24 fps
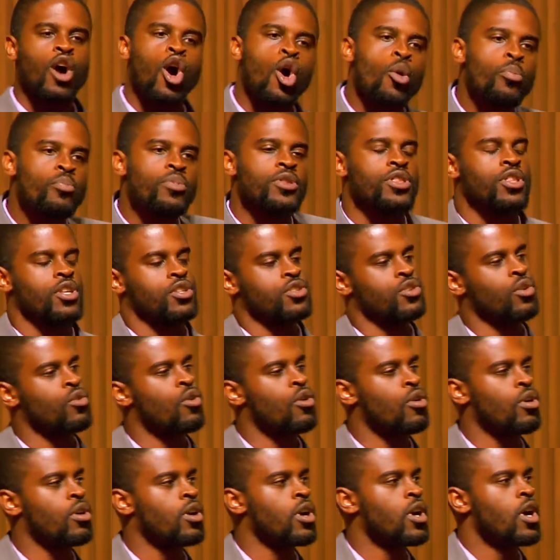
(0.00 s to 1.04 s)
Open the
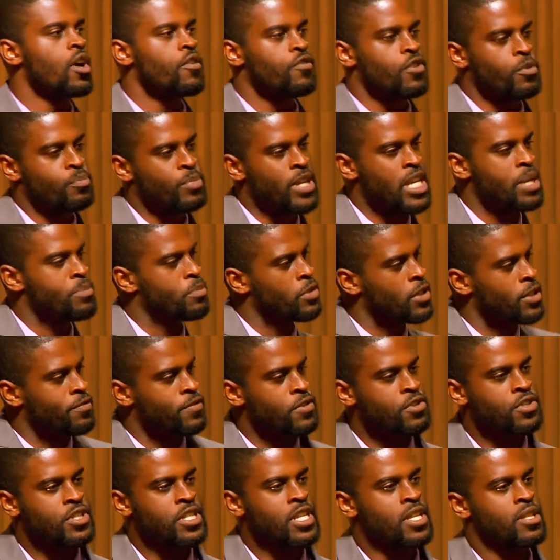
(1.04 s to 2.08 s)
door for people if you
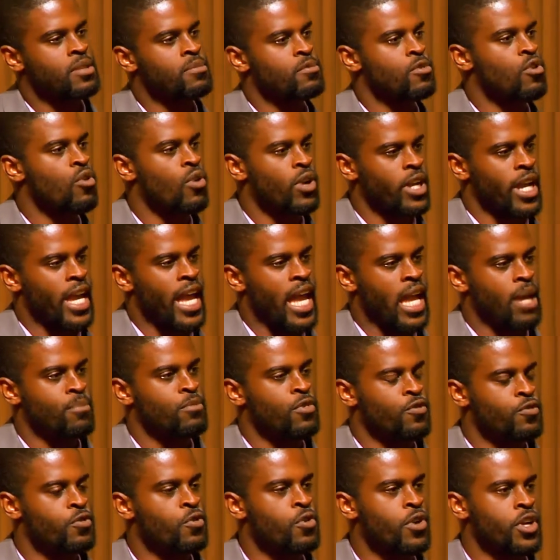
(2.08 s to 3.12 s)
see them going ahead
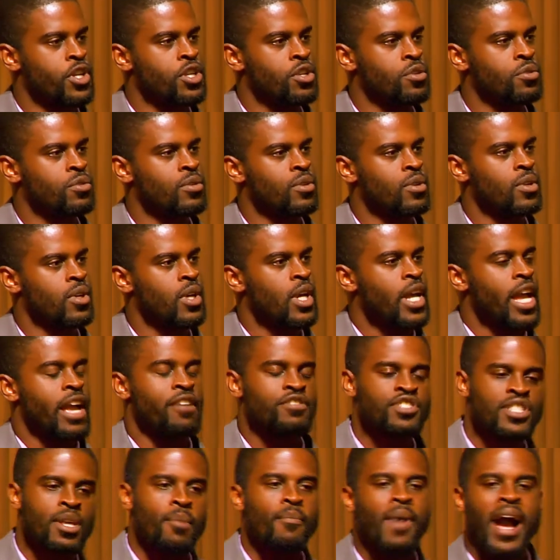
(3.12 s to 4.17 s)
before you. If
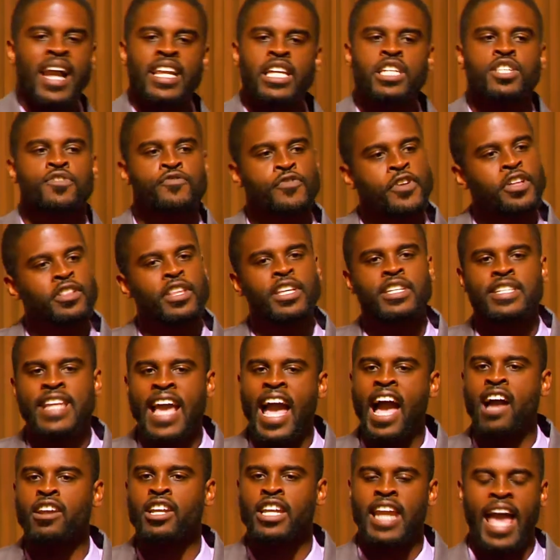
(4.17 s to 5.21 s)
somebody is feeling
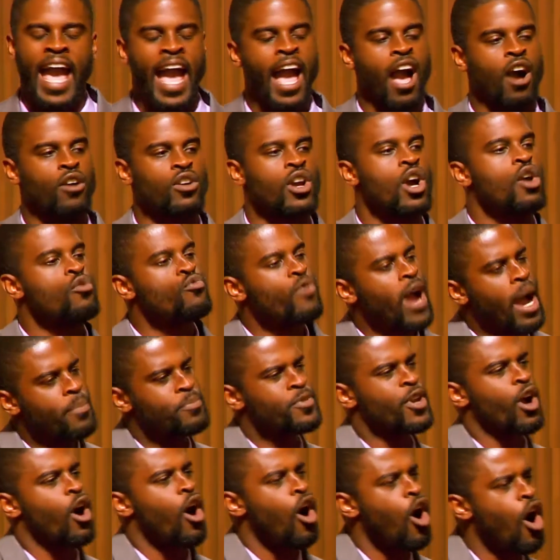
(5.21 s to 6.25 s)
down and out, wrap
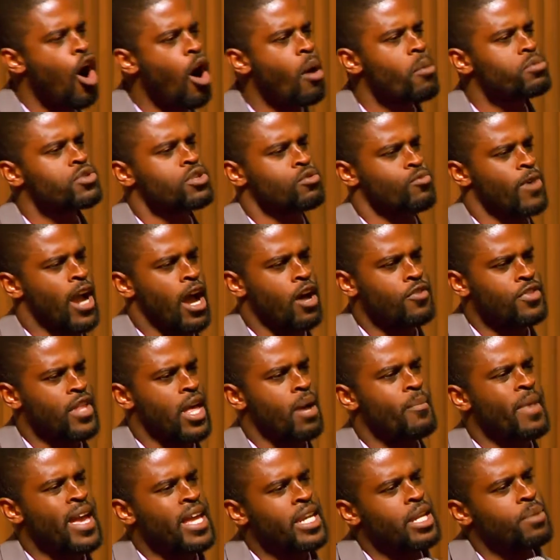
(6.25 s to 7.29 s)
your arms around them
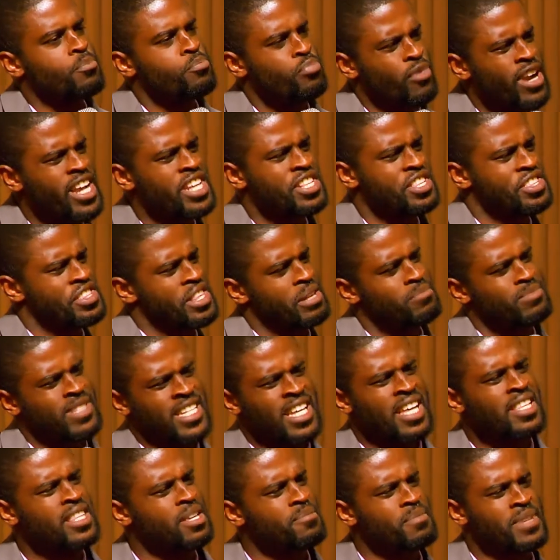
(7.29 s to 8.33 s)
and embrace them.
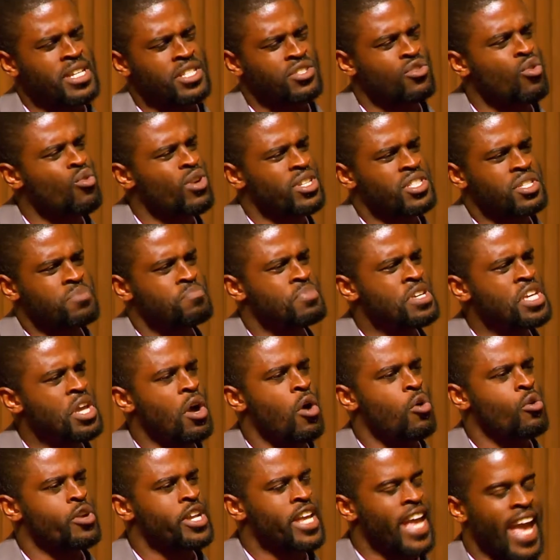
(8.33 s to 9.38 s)
Tell them it's going to be
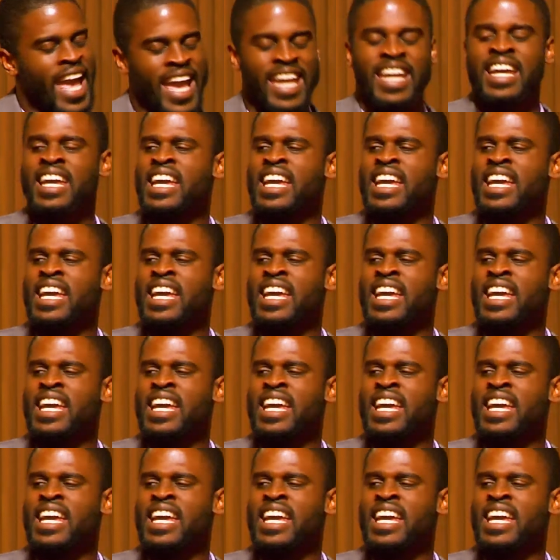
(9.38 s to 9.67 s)
okay.